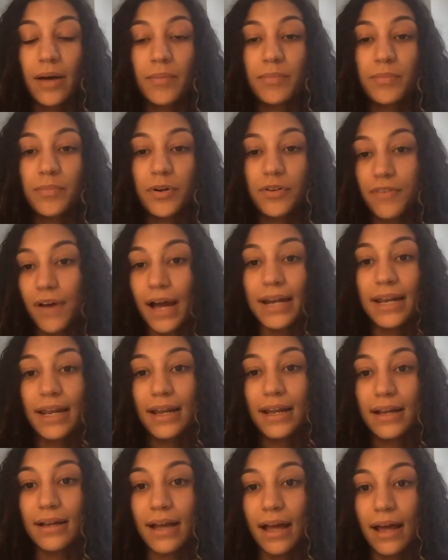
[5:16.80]

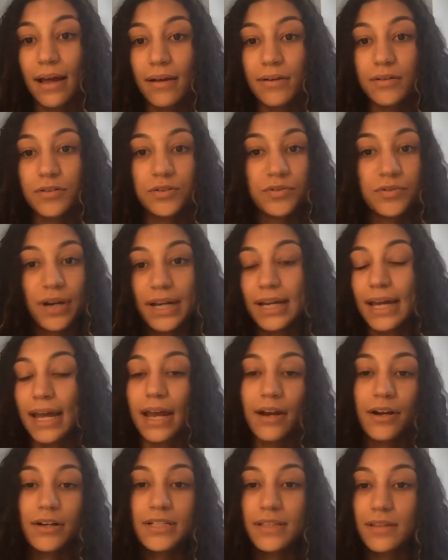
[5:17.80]
providing great
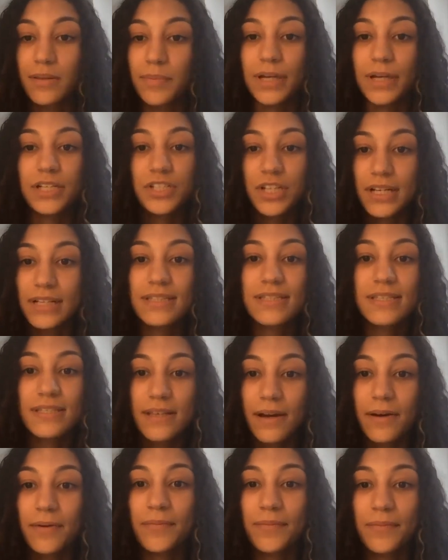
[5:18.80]
care to the patients.
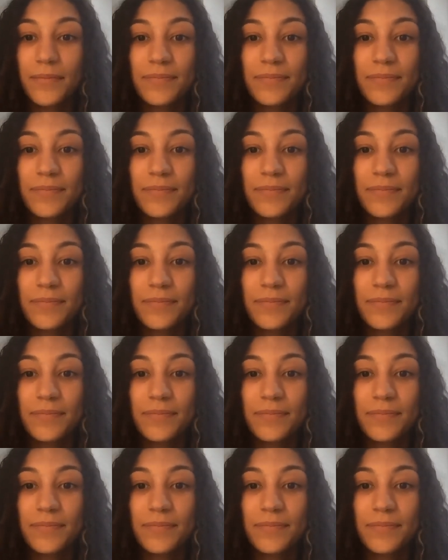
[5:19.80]
So.